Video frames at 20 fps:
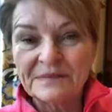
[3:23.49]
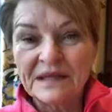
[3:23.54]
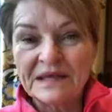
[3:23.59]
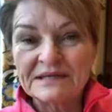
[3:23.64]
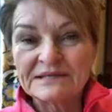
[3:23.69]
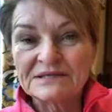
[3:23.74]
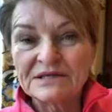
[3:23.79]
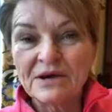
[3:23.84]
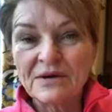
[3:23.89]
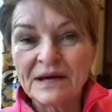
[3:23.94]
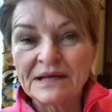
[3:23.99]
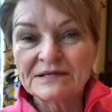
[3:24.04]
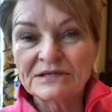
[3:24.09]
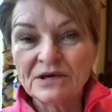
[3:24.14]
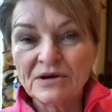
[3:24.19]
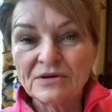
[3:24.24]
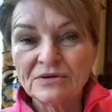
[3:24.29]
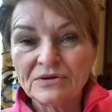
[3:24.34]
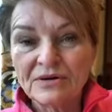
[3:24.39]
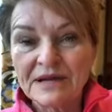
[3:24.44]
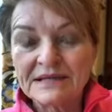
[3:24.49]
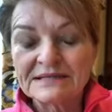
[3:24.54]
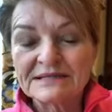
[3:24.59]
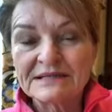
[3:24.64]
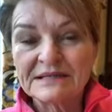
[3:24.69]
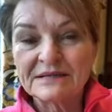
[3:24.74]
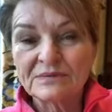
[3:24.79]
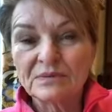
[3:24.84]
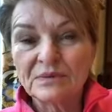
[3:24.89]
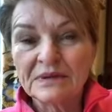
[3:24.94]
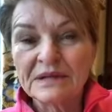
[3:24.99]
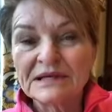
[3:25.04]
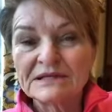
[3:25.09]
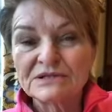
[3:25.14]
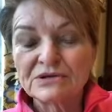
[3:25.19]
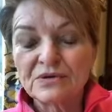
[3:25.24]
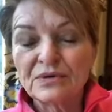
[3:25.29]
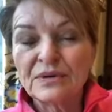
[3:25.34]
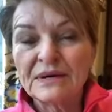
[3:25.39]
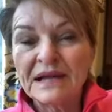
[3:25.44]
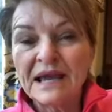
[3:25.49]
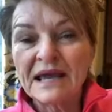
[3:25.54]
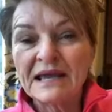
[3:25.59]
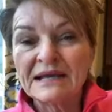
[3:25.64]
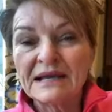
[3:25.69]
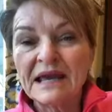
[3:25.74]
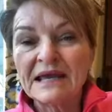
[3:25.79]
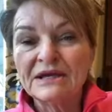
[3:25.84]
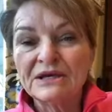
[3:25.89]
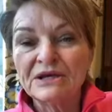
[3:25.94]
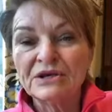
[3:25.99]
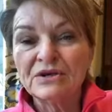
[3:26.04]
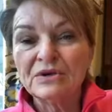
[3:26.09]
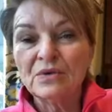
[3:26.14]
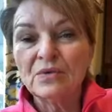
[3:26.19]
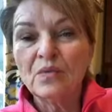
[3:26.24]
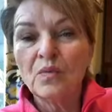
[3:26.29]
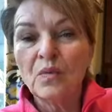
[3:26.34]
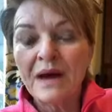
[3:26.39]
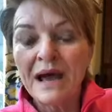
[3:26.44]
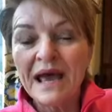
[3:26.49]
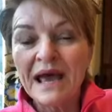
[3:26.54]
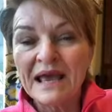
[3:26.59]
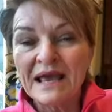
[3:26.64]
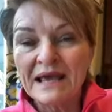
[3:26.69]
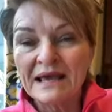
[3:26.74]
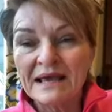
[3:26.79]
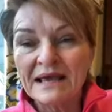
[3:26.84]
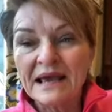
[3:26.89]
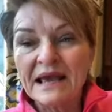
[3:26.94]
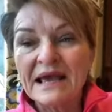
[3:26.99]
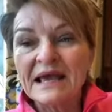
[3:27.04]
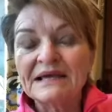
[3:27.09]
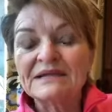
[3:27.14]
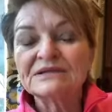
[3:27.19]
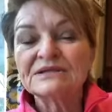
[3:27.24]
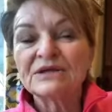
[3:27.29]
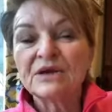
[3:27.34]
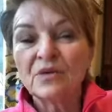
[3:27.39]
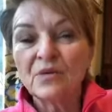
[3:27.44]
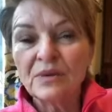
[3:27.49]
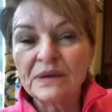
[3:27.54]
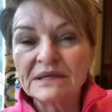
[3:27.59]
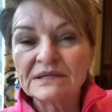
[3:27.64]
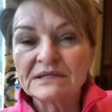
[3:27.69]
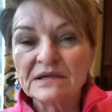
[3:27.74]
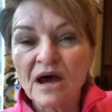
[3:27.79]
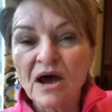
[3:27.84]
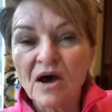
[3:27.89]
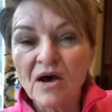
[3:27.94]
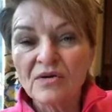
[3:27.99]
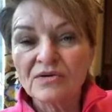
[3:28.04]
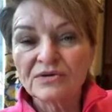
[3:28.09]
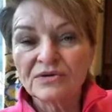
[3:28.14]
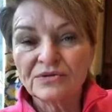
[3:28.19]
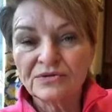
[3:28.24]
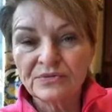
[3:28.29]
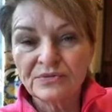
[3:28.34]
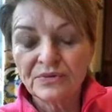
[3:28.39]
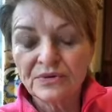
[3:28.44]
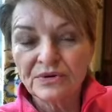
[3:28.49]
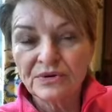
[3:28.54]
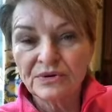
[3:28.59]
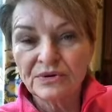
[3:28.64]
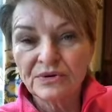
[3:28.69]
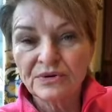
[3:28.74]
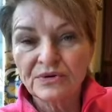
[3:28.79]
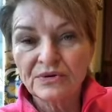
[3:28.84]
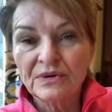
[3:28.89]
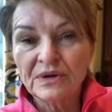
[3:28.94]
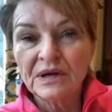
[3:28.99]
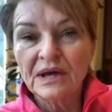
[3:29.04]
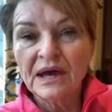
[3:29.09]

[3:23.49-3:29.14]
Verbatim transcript: And so I told her, I said, well, let's create a new way. And so we talked through.